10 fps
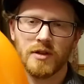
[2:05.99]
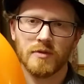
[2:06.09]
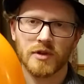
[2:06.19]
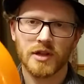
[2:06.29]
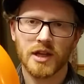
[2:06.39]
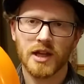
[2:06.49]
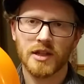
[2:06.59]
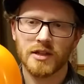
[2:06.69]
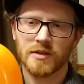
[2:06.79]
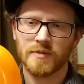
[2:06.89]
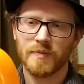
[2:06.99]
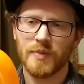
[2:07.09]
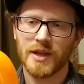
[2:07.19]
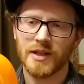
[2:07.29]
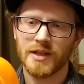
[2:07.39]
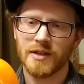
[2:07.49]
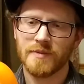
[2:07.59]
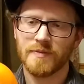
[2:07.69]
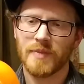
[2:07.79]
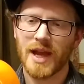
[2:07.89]
we're going to kind of bend
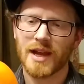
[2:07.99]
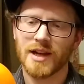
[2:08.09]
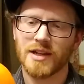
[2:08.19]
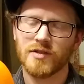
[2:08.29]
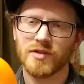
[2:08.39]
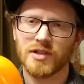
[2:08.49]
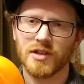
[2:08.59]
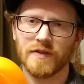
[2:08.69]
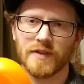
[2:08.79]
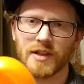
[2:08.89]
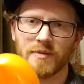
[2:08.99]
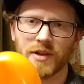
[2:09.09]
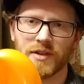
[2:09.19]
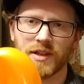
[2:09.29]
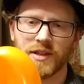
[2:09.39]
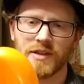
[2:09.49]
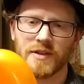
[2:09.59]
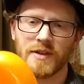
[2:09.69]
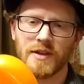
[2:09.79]
it back onto itself, like about this.